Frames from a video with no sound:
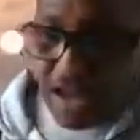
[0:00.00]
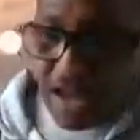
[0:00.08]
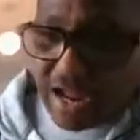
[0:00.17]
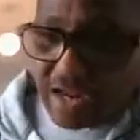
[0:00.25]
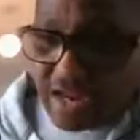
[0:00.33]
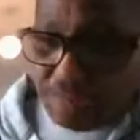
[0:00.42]

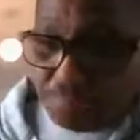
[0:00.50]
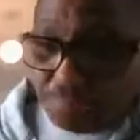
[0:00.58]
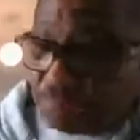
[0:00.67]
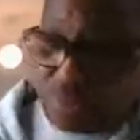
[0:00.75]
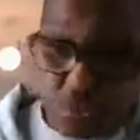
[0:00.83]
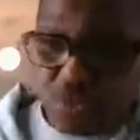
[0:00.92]
and
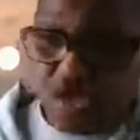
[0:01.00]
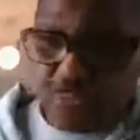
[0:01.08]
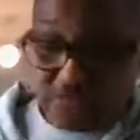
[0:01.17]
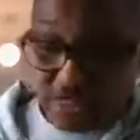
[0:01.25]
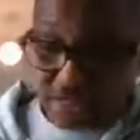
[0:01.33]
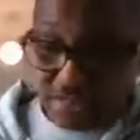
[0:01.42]
they would
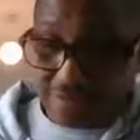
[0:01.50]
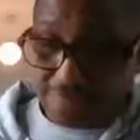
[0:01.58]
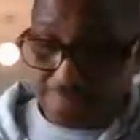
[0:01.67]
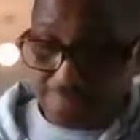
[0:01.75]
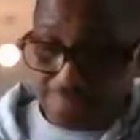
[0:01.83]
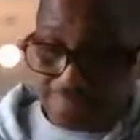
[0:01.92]
have checked it.
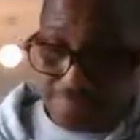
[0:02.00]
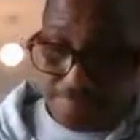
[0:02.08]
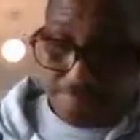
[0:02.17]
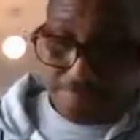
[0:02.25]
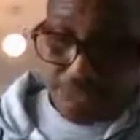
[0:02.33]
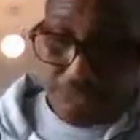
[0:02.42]

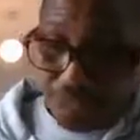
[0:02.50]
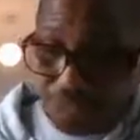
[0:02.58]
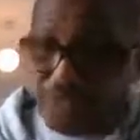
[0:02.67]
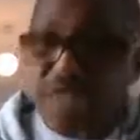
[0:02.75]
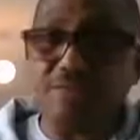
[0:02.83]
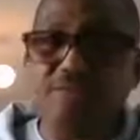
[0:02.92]

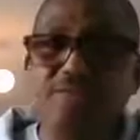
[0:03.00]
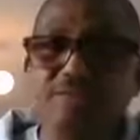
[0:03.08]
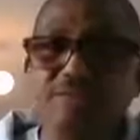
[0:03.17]
Wait,